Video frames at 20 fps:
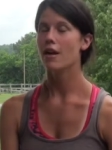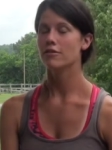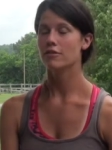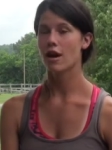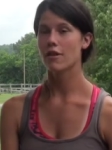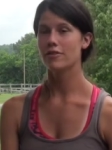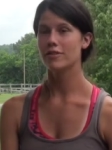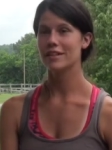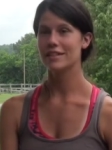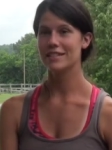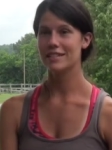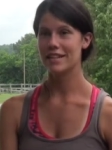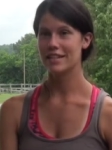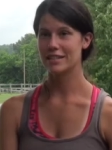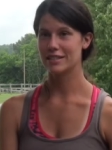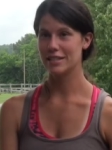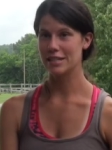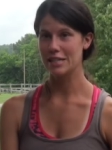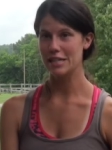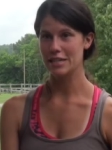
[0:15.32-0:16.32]
roughly
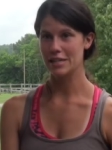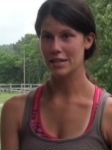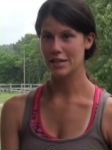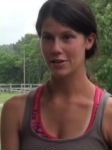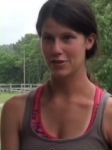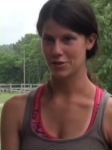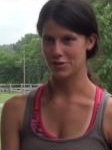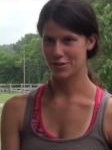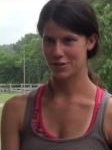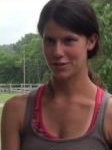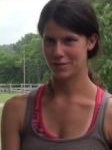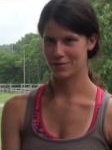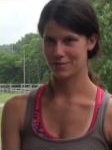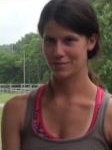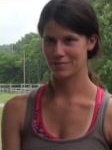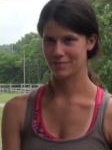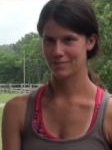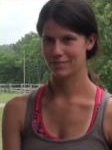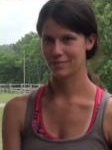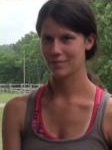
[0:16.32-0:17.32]
16 years.
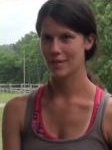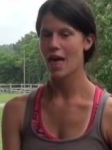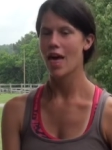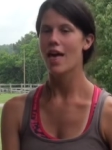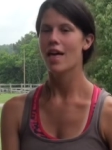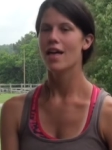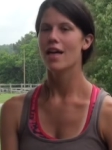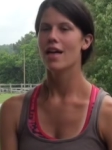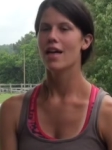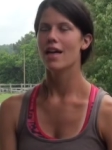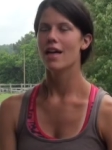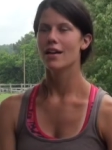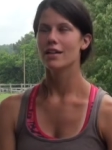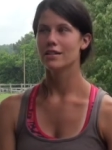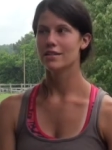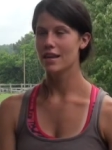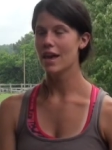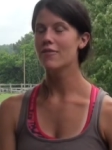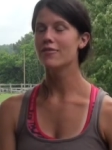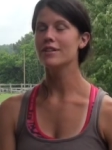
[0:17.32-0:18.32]

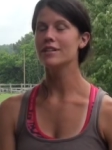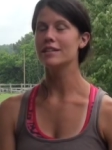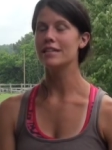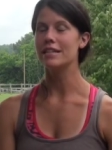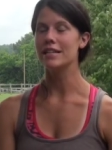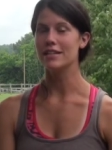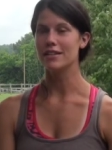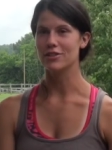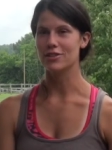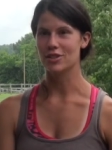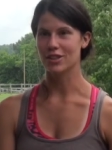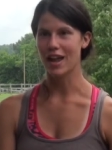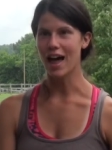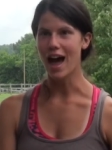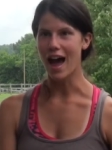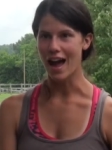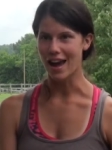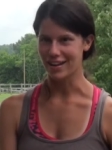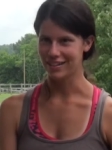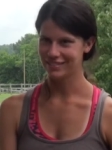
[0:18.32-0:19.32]
17 in
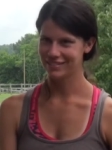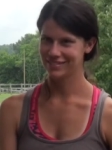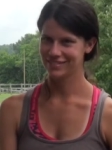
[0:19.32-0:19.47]
July.